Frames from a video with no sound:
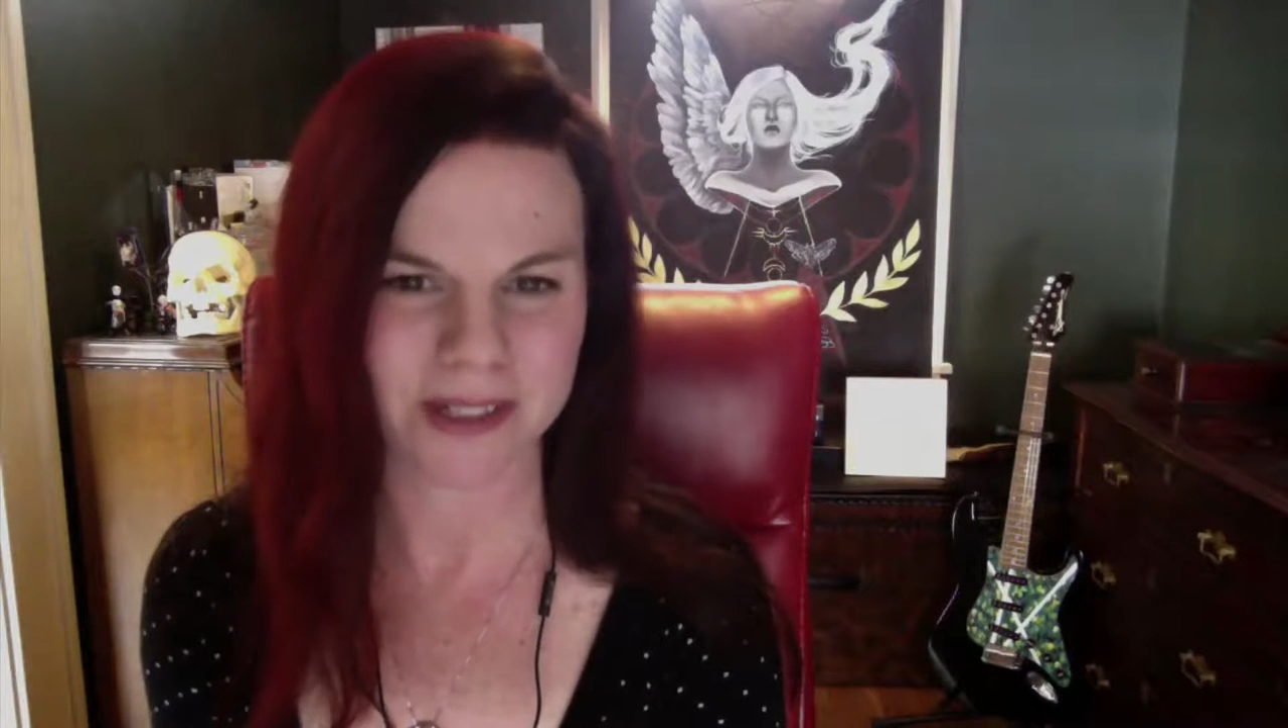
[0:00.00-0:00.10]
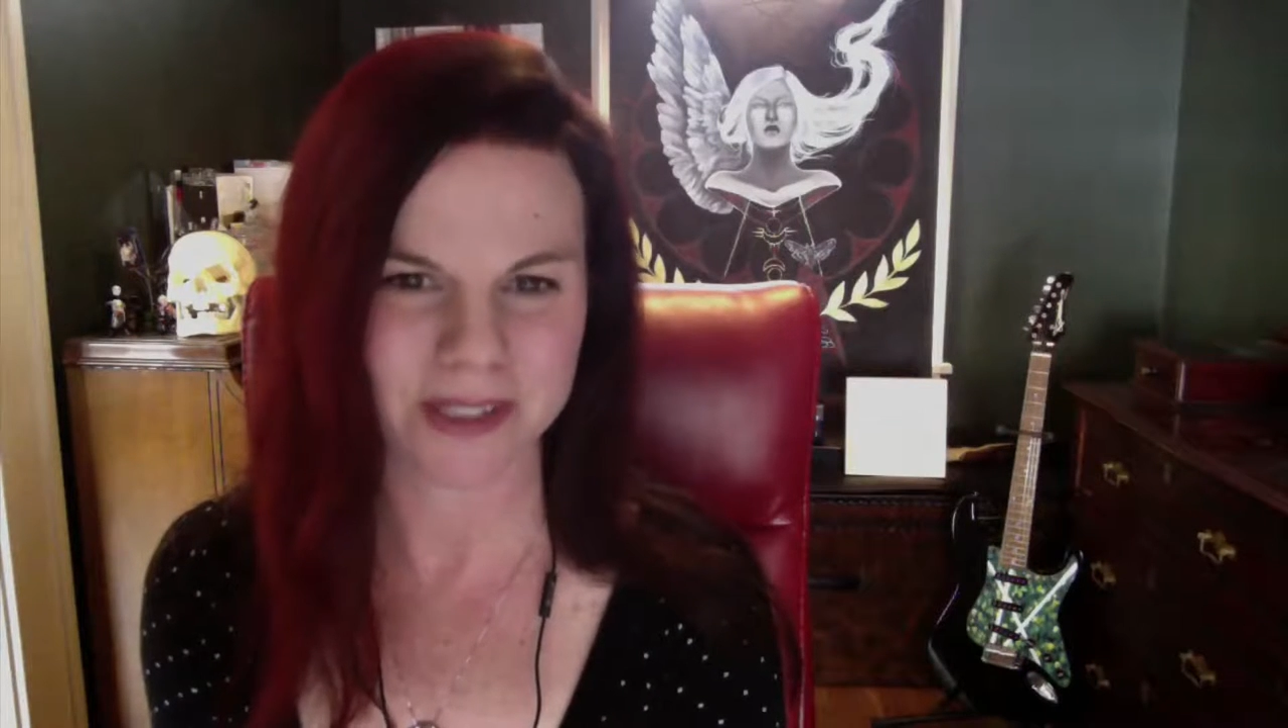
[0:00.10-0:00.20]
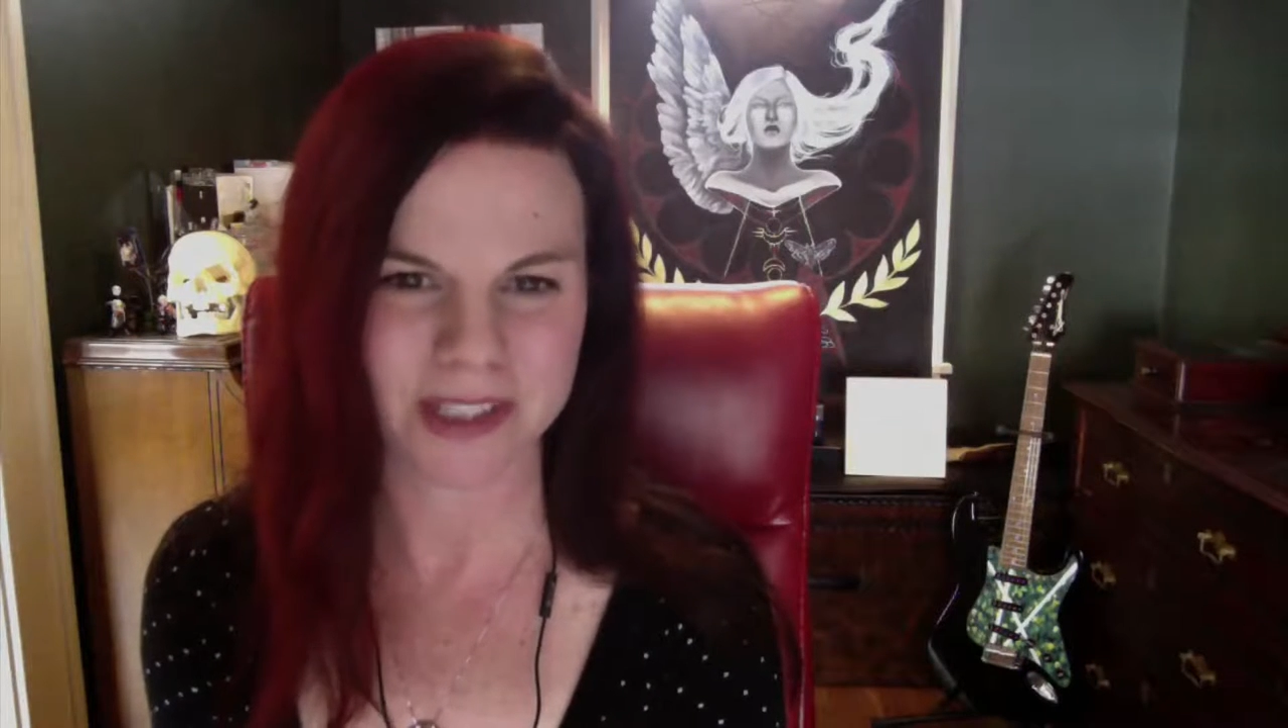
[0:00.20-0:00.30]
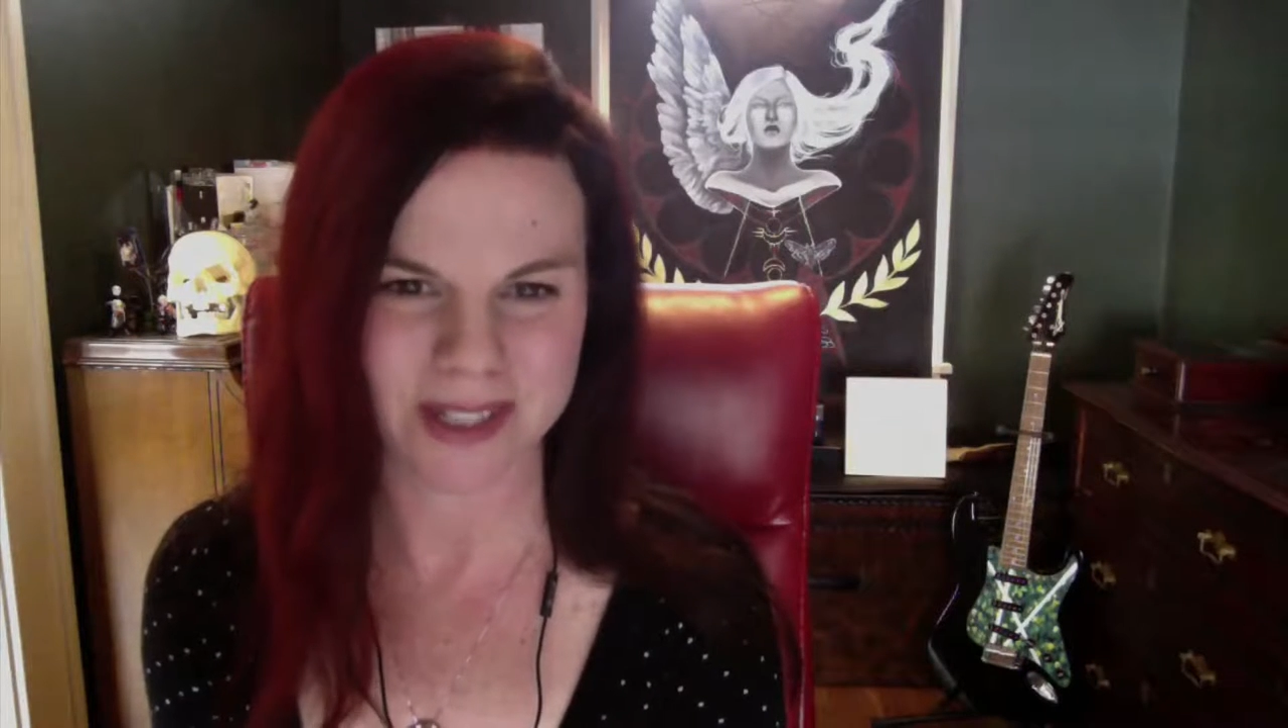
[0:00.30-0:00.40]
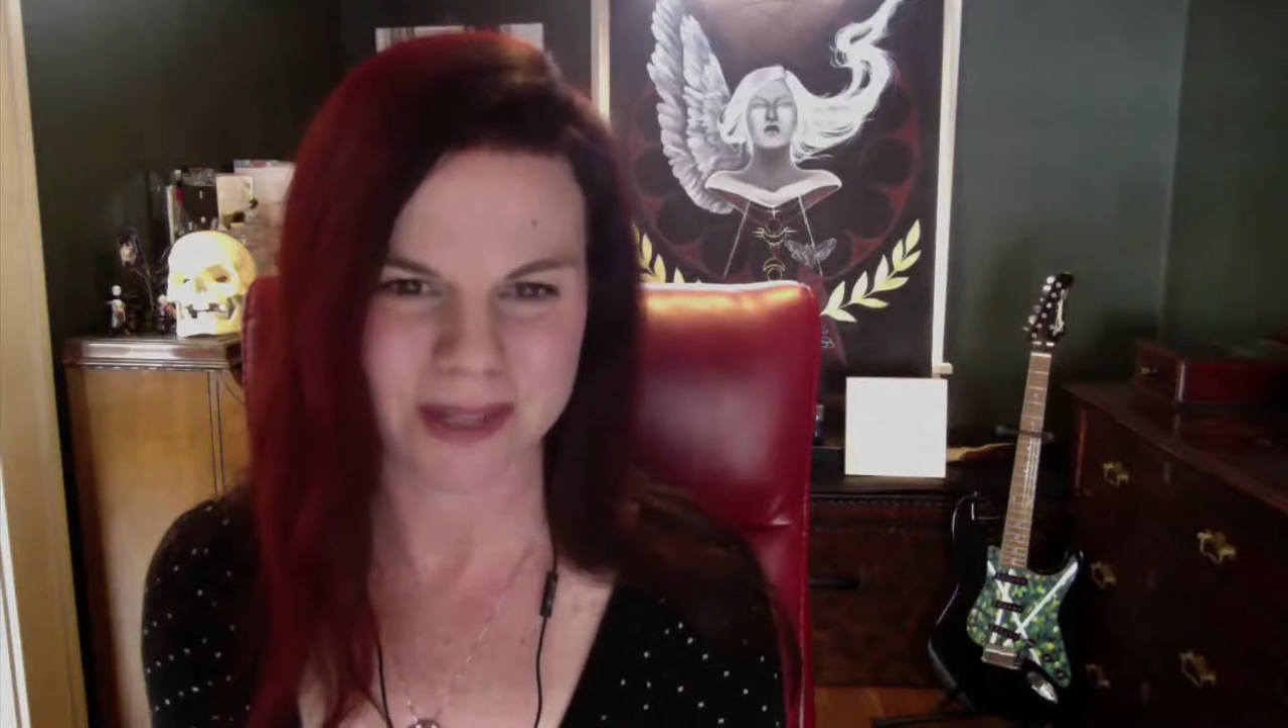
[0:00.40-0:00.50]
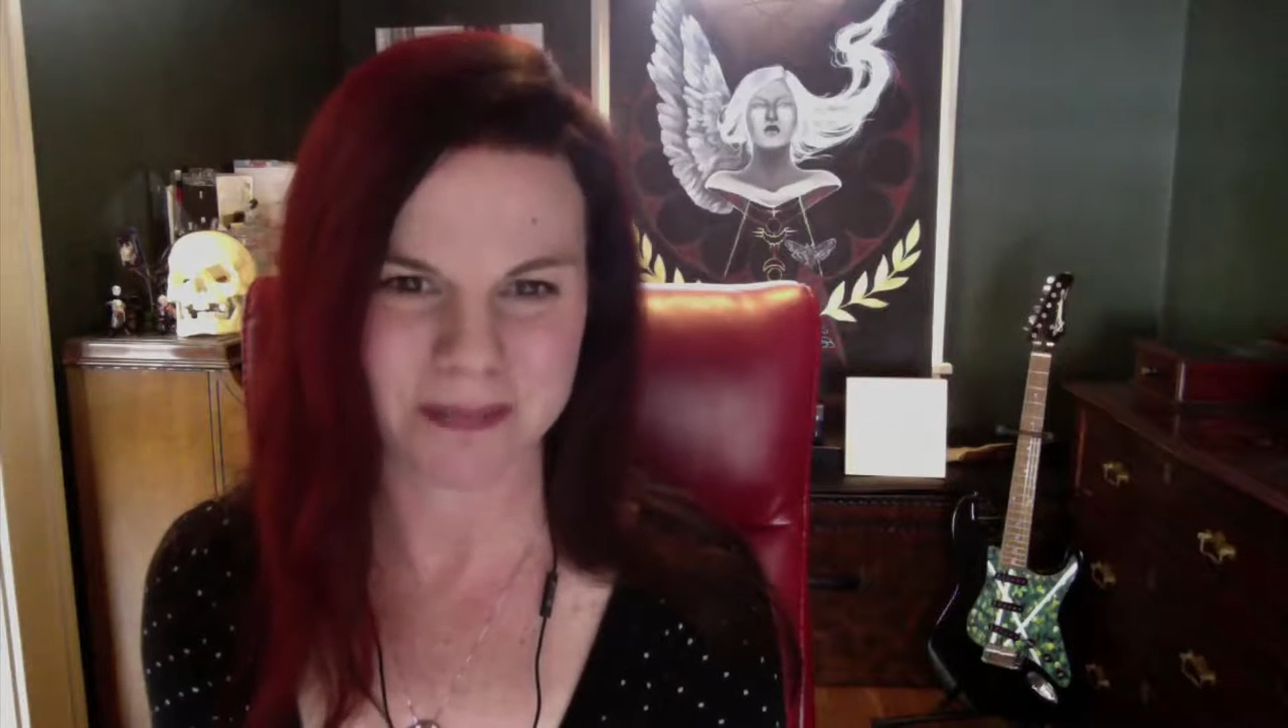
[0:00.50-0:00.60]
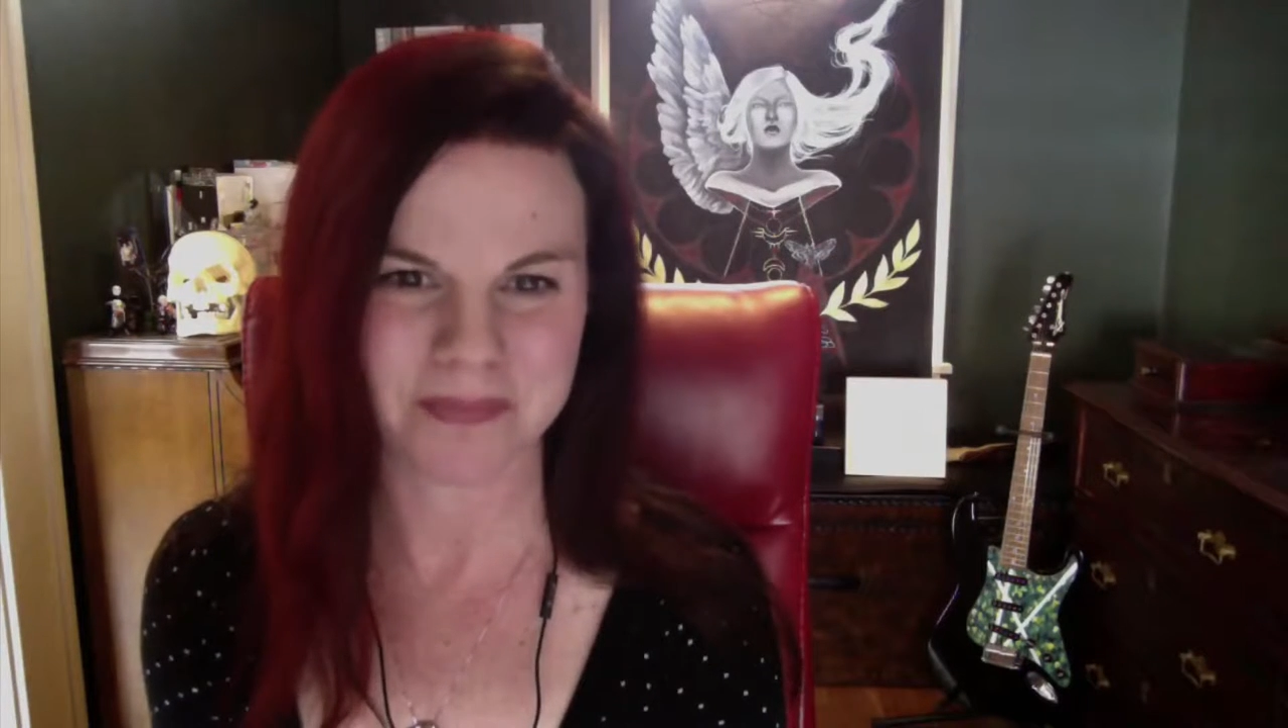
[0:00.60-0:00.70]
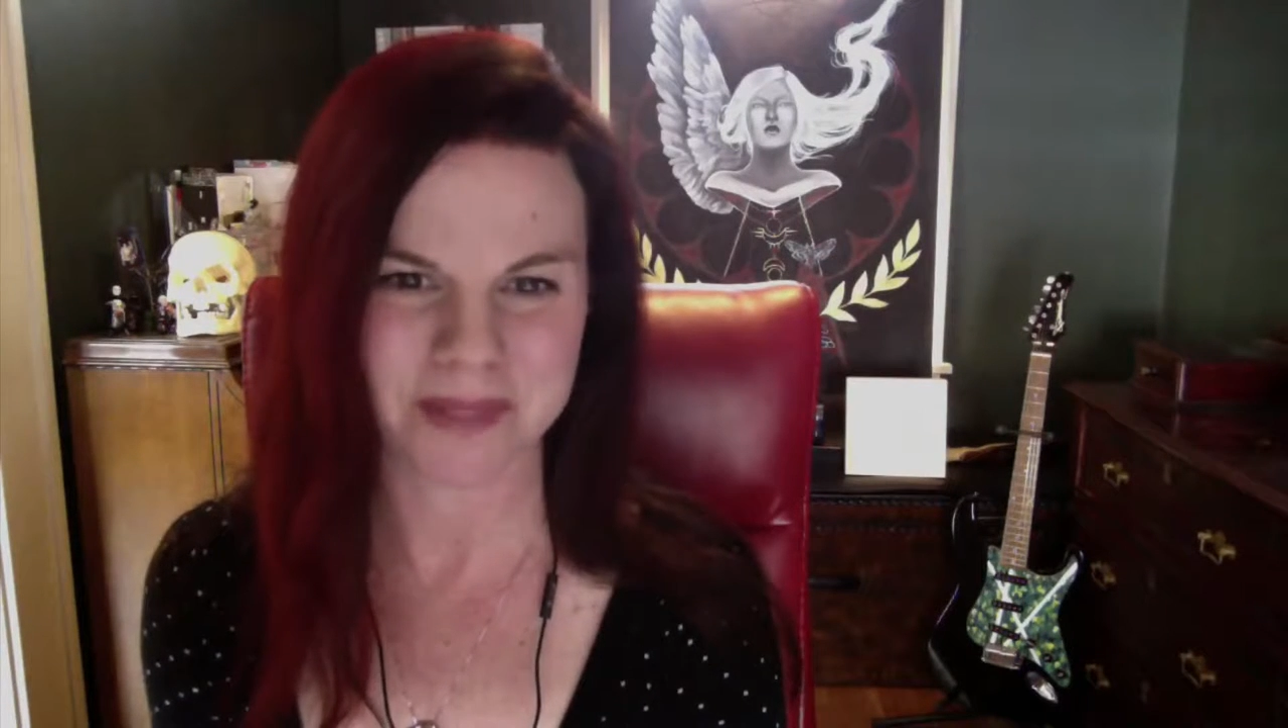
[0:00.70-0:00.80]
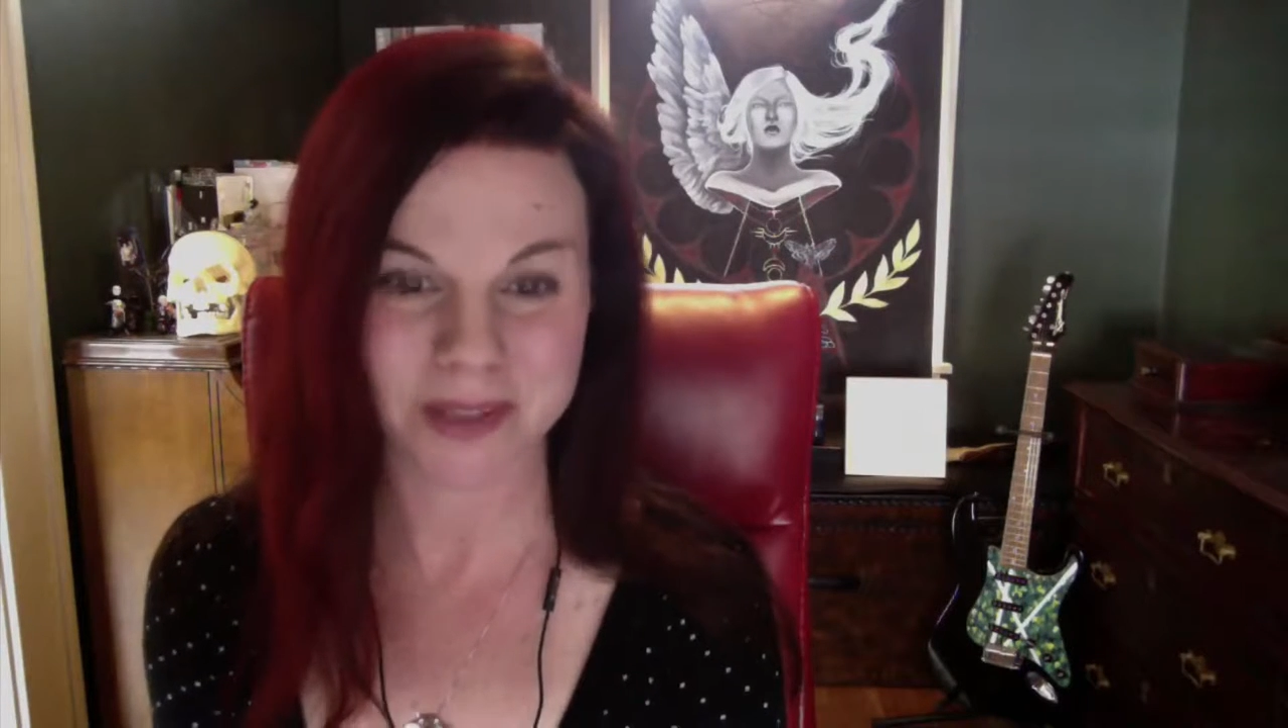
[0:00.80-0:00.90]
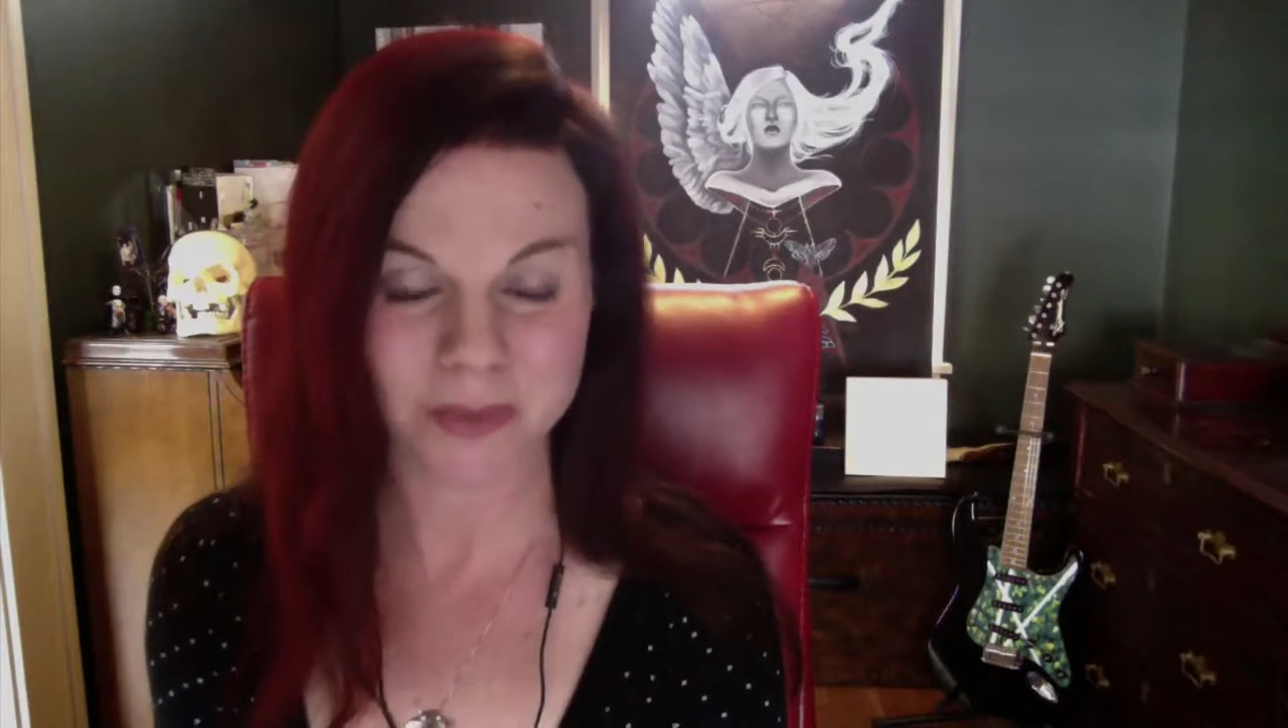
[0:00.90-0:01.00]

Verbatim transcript: reach them